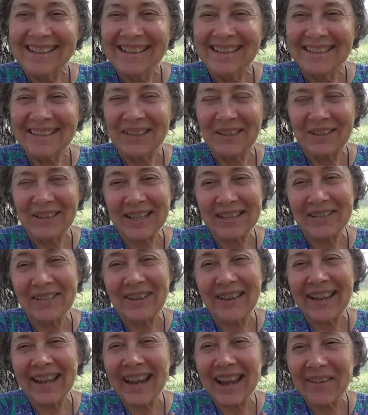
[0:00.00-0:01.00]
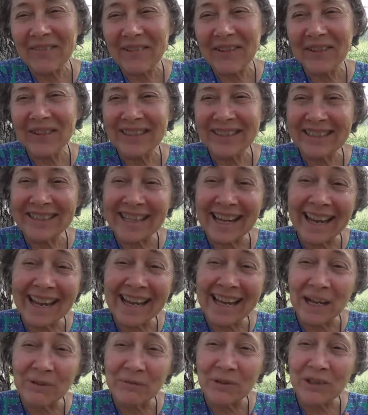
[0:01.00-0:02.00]
So that's all I have for you
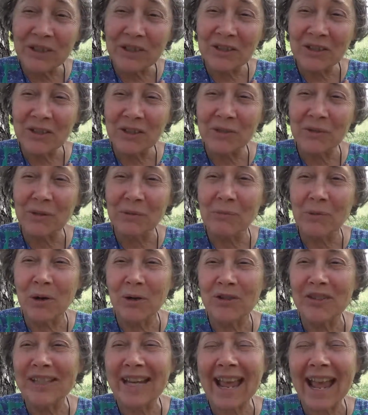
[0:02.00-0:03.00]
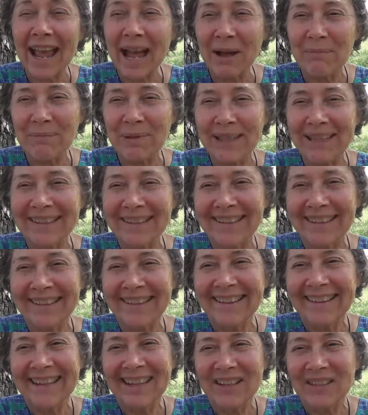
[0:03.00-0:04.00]
today. I'm wishing you the most happy,
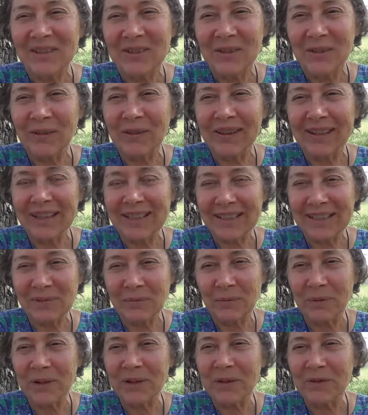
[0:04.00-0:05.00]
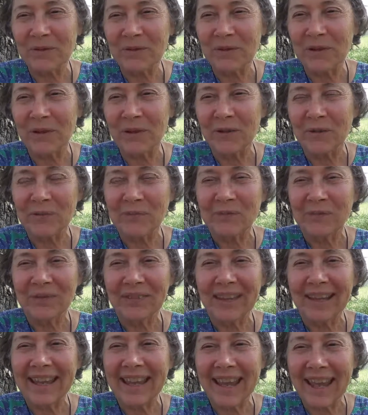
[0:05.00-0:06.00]
joyous, wonderful
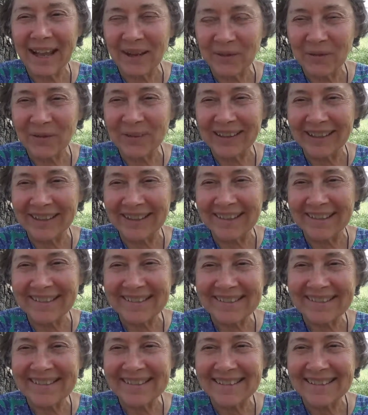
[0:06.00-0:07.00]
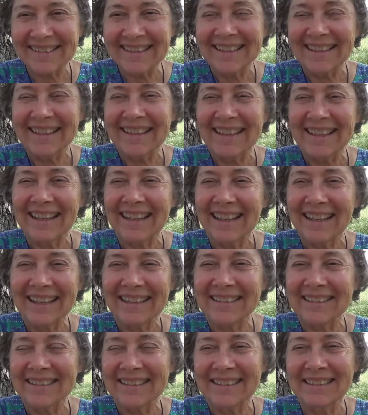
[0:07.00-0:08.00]
equinox
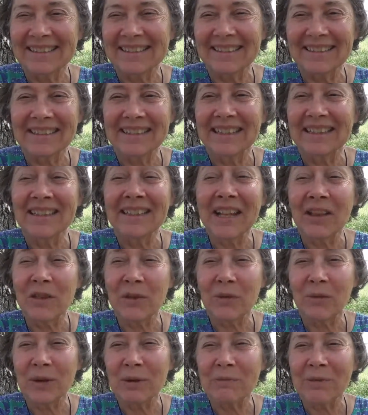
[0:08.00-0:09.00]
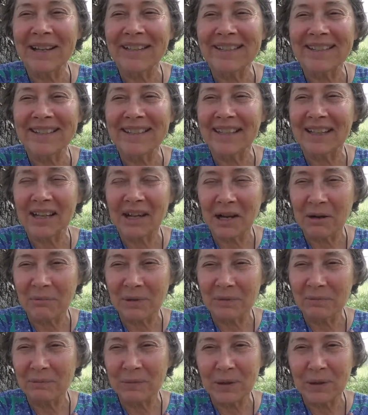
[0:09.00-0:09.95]
and uh, another three months to come of